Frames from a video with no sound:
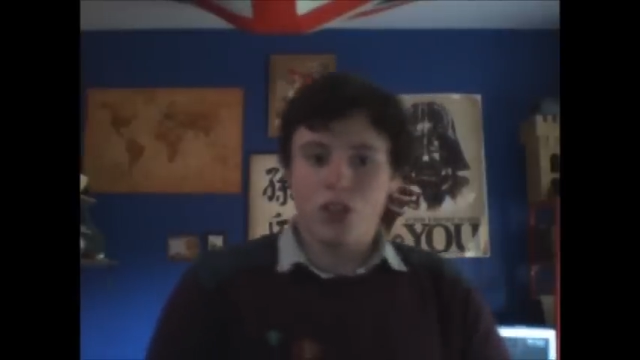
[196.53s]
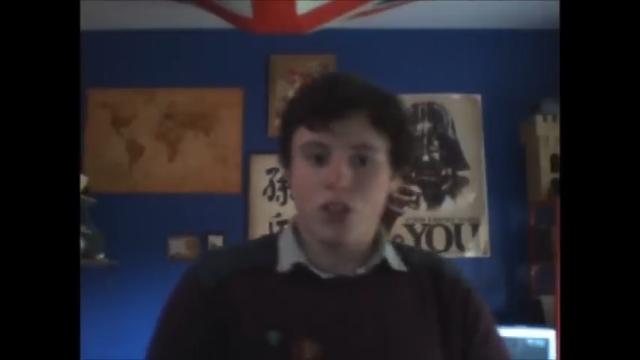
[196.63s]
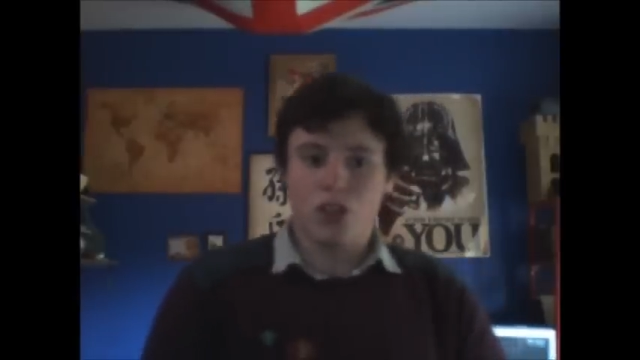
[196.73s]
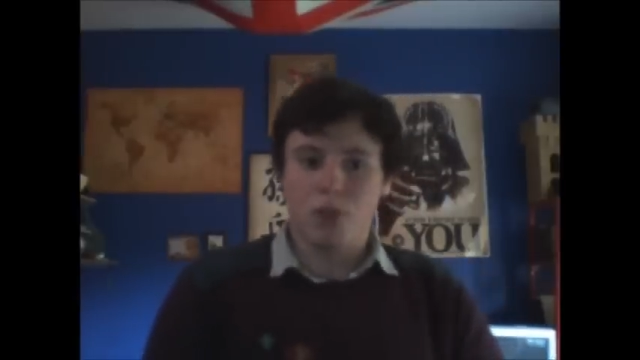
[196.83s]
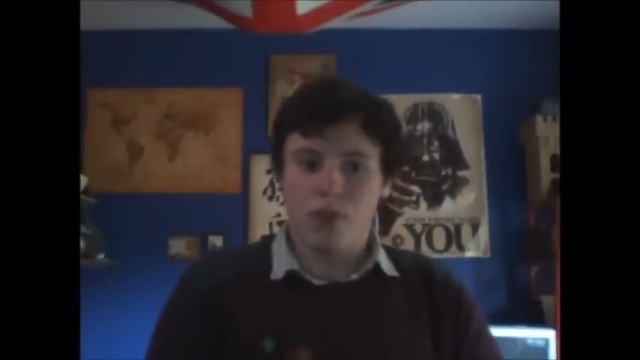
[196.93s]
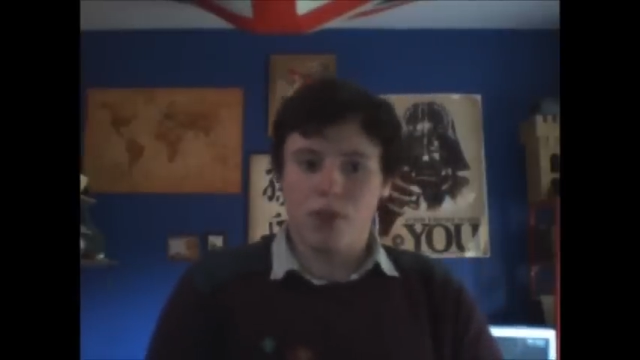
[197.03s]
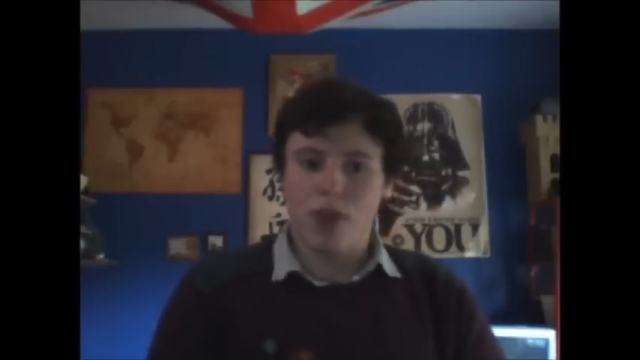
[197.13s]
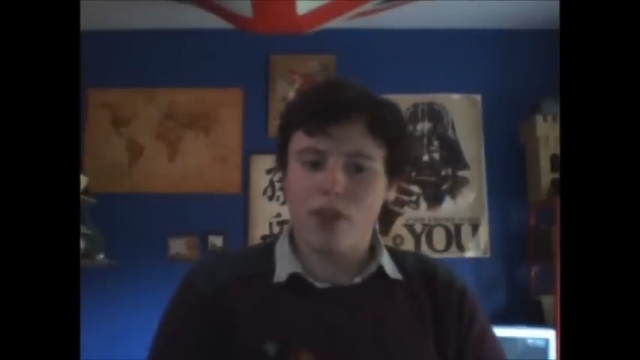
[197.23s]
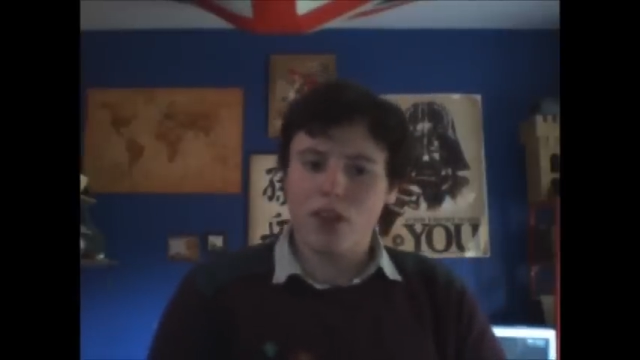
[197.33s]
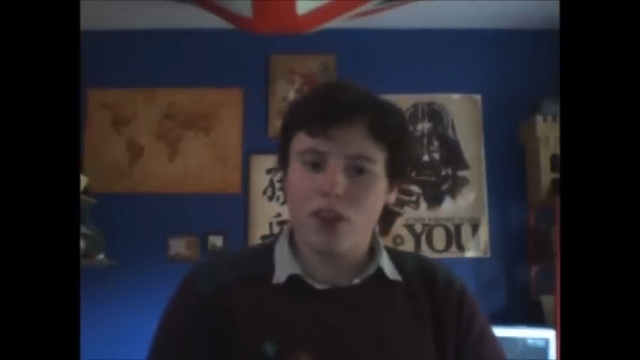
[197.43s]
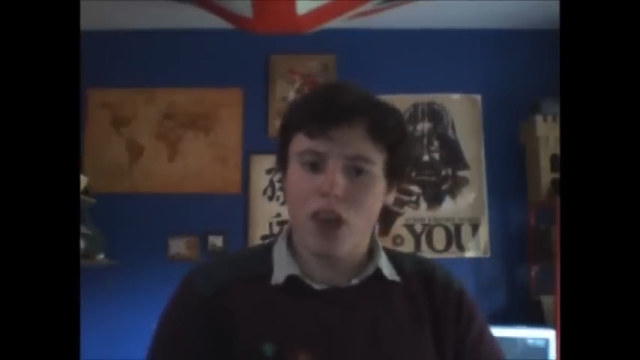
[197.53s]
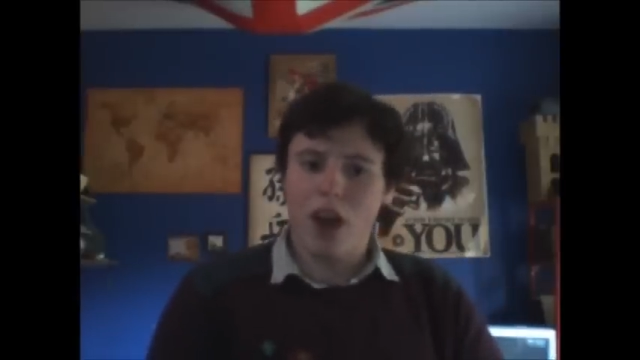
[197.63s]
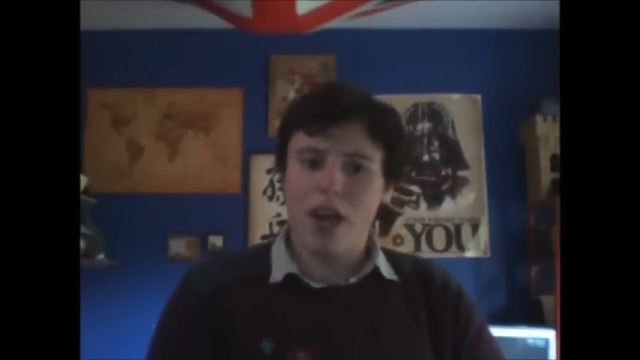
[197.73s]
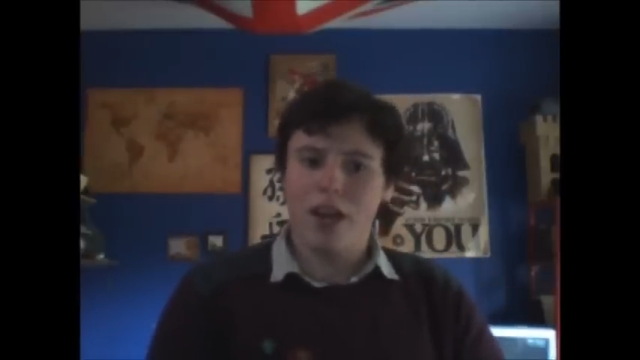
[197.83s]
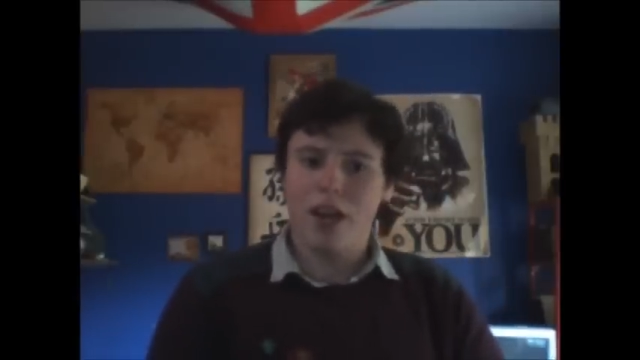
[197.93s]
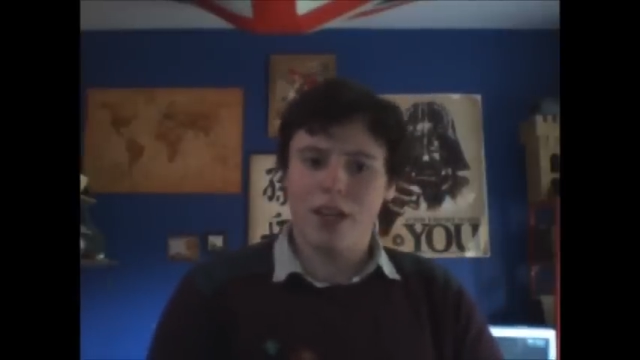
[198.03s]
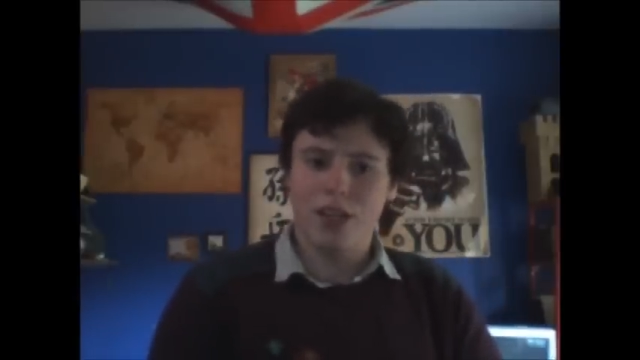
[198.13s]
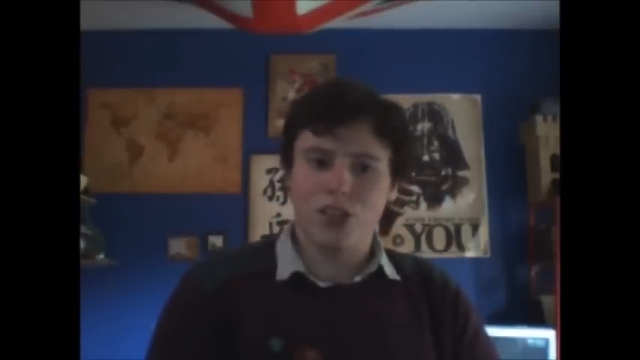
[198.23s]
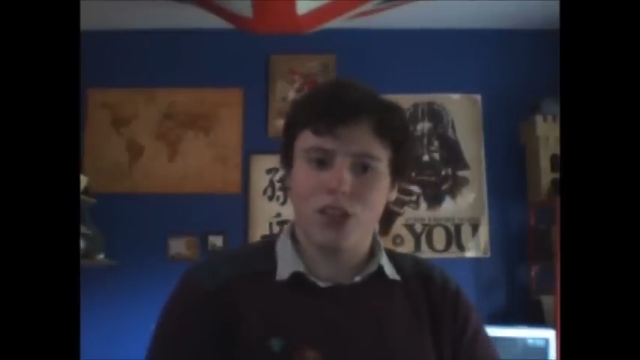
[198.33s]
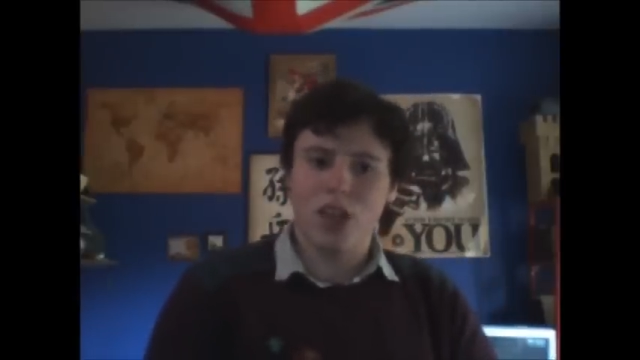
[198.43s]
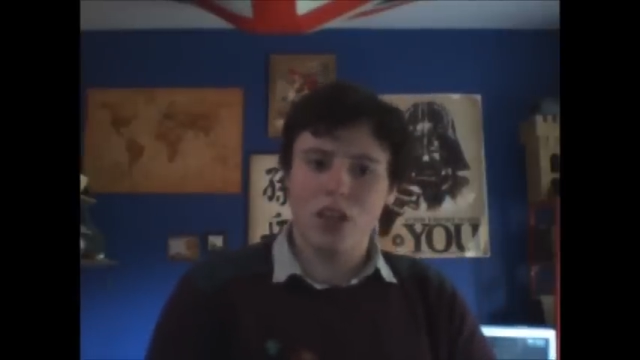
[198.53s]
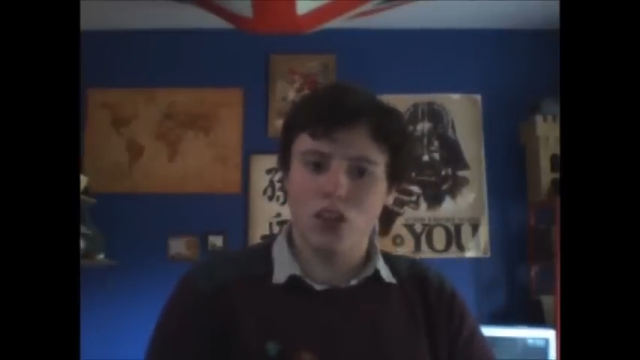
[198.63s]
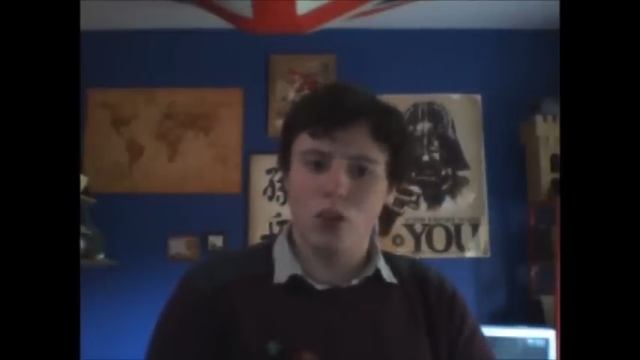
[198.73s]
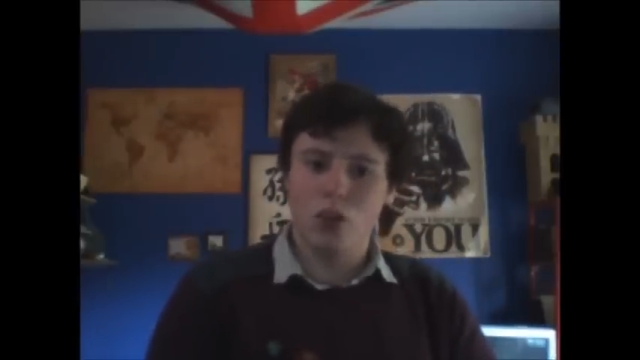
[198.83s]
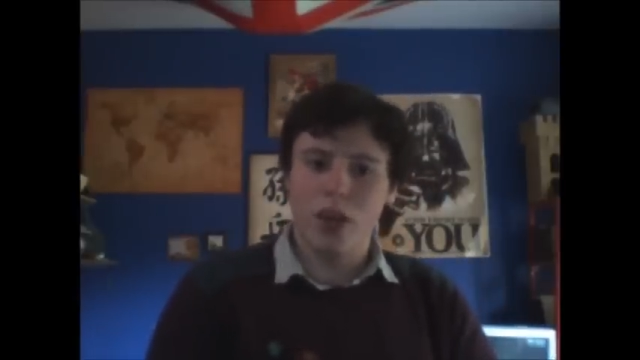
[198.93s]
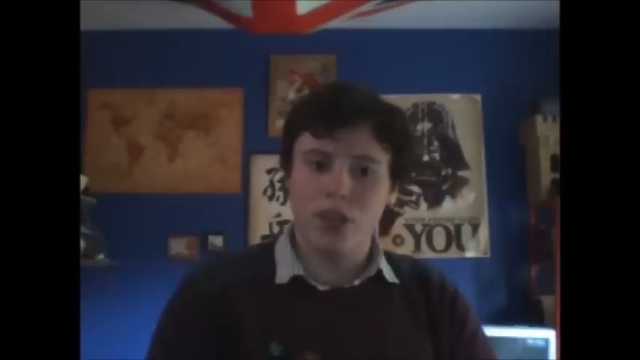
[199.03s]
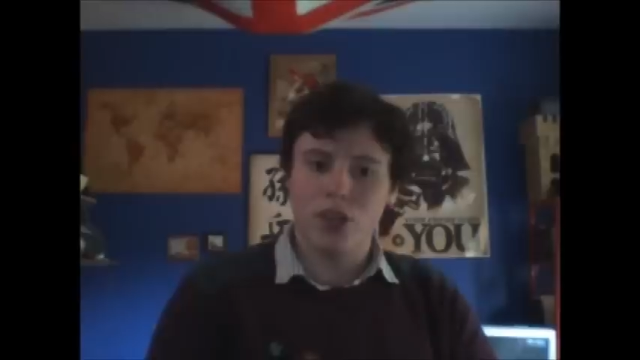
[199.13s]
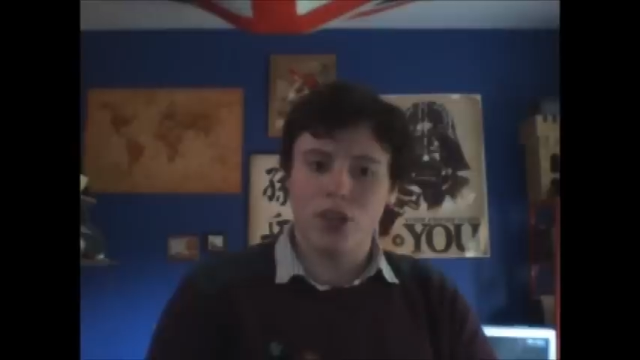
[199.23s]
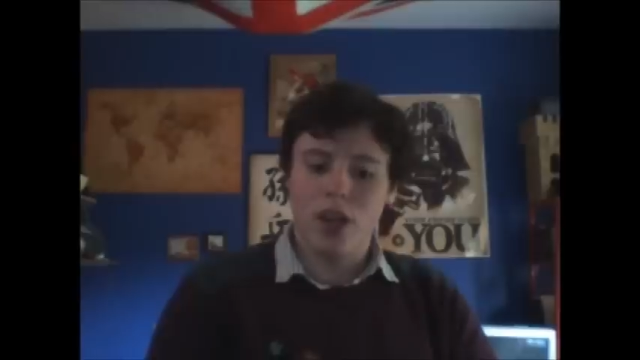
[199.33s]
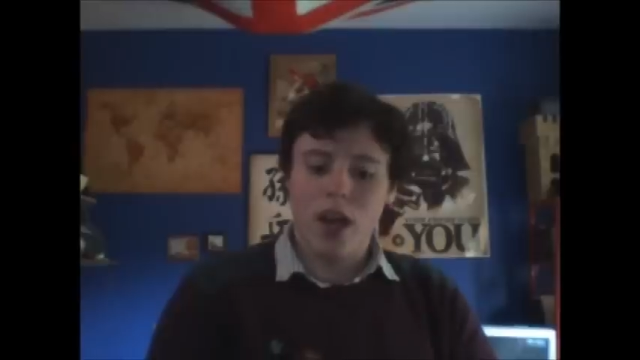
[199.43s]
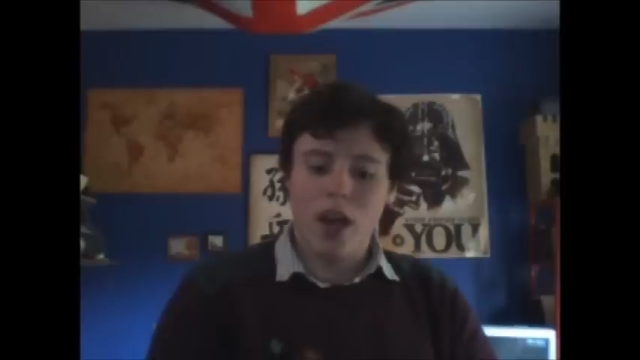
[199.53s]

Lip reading: So this has been Fred of Asgarnia, insane as always,